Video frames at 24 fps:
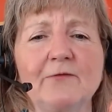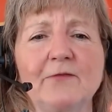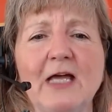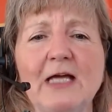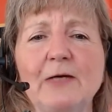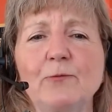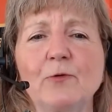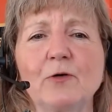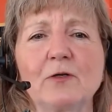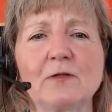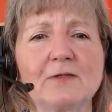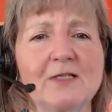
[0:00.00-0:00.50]

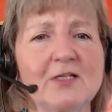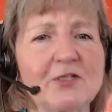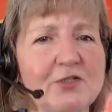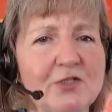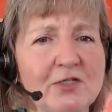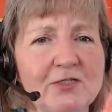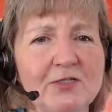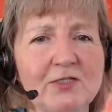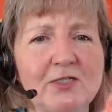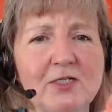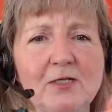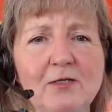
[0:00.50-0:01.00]
they will
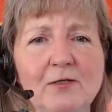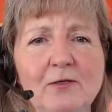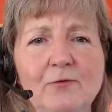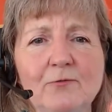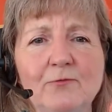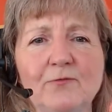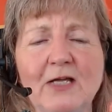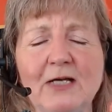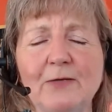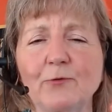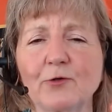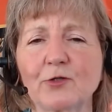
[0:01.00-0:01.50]
listen to
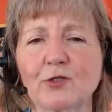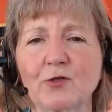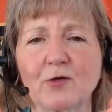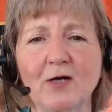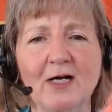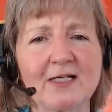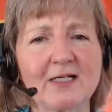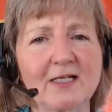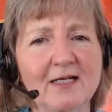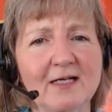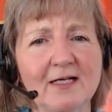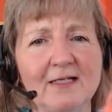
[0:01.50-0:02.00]
you. They will
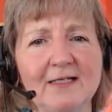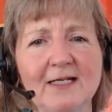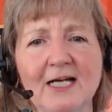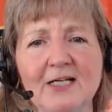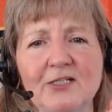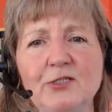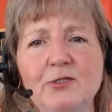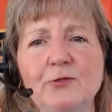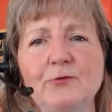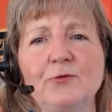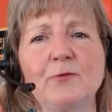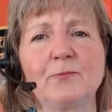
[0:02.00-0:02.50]
try to
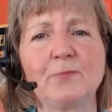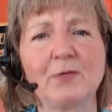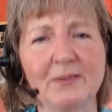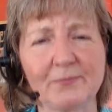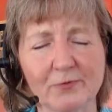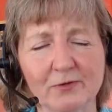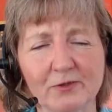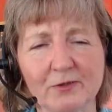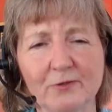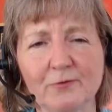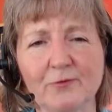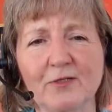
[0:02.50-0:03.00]
connect you to
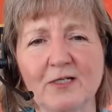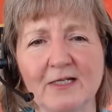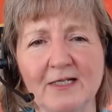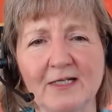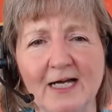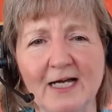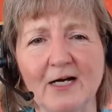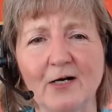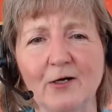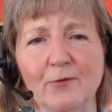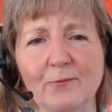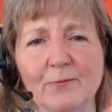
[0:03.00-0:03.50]
people who can
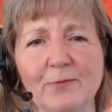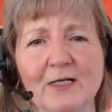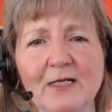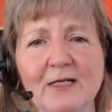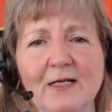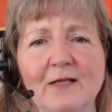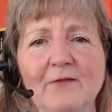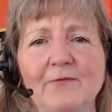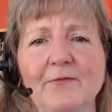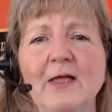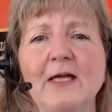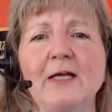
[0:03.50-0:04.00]
help.
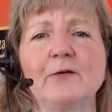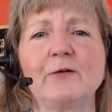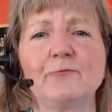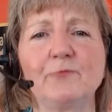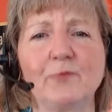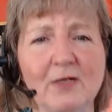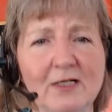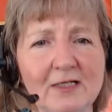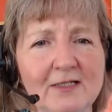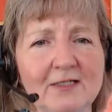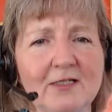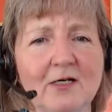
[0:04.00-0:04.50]
They
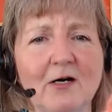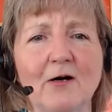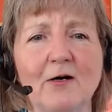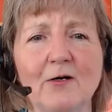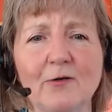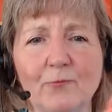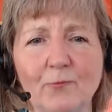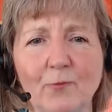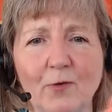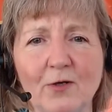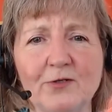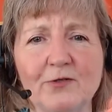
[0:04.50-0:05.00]
really
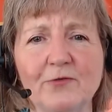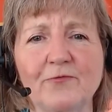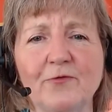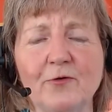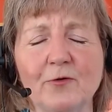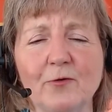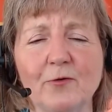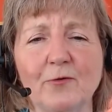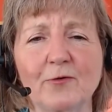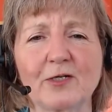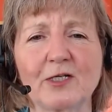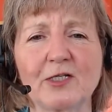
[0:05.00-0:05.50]
are
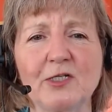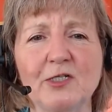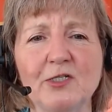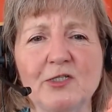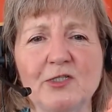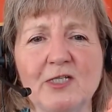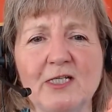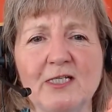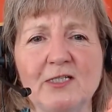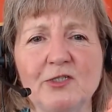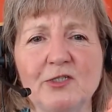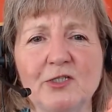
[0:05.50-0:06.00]
wonderful
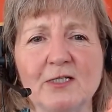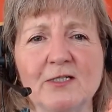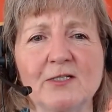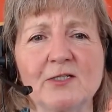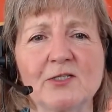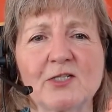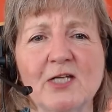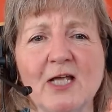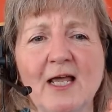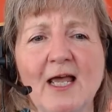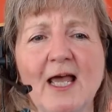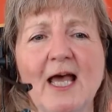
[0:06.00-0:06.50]

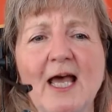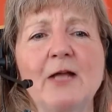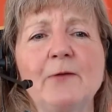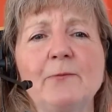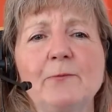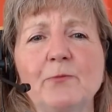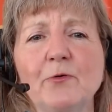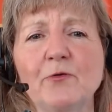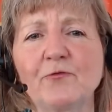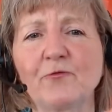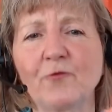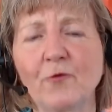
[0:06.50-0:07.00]
organizations.
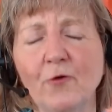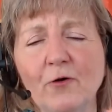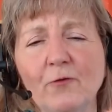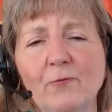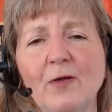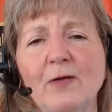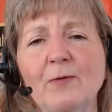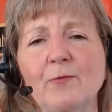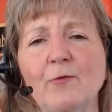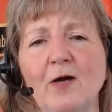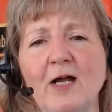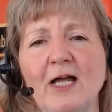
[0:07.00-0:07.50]
And before
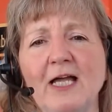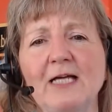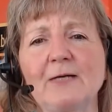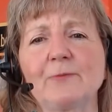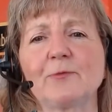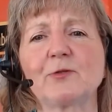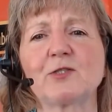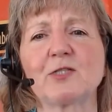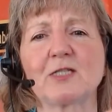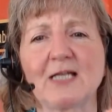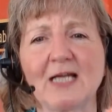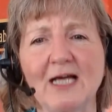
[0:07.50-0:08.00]
we were
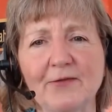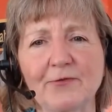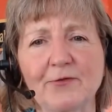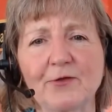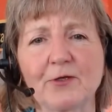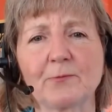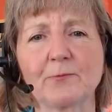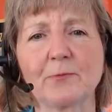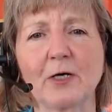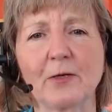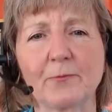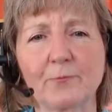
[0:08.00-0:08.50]
able to get
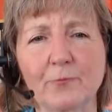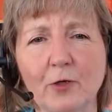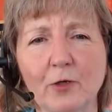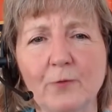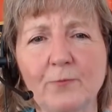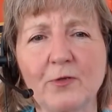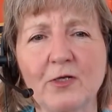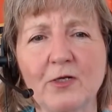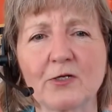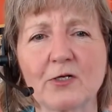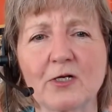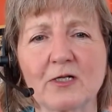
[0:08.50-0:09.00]
the
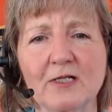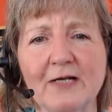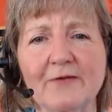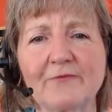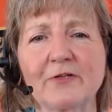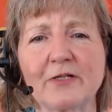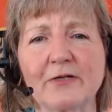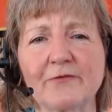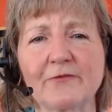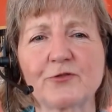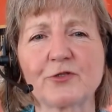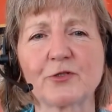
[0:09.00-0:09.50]
appropriate
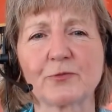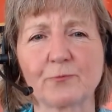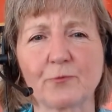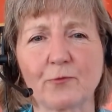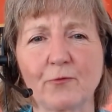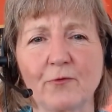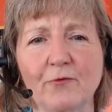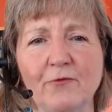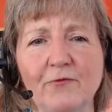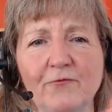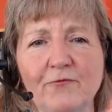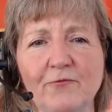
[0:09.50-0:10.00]
level of
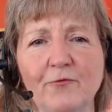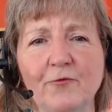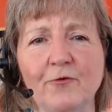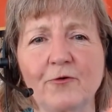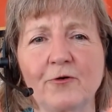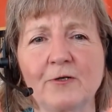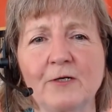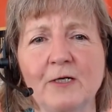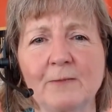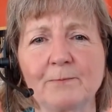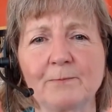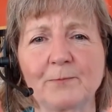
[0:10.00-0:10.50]
support
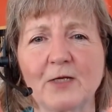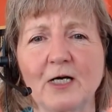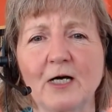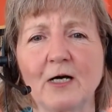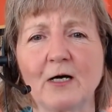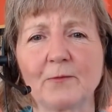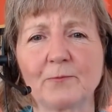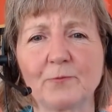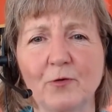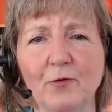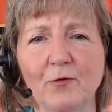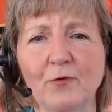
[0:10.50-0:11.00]
for
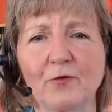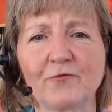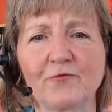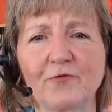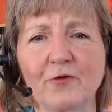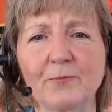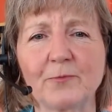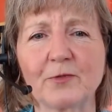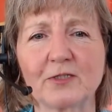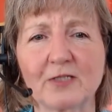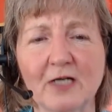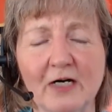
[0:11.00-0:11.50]
uh, Paul
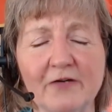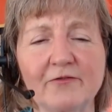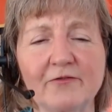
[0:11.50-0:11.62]
from the